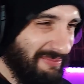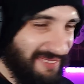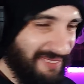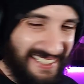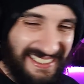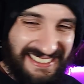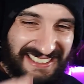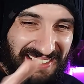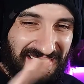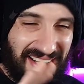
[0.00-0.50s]

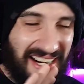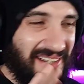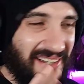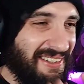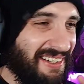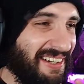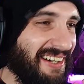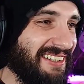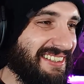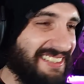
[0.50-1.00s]
This
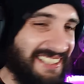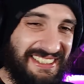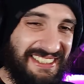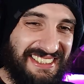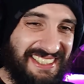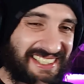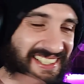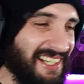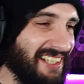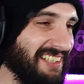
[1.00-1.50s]
groundhog
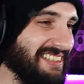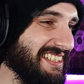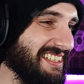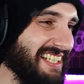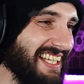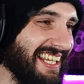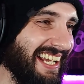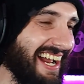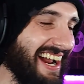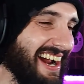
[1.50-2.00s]
just
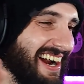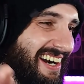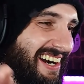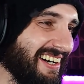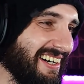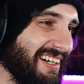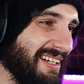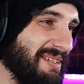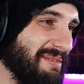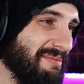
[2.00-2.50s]
doesn't
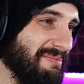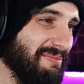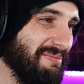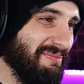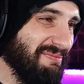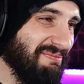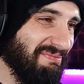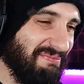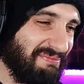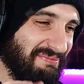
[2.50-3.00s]
care.
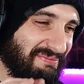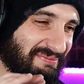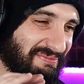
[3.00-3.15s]
Oh.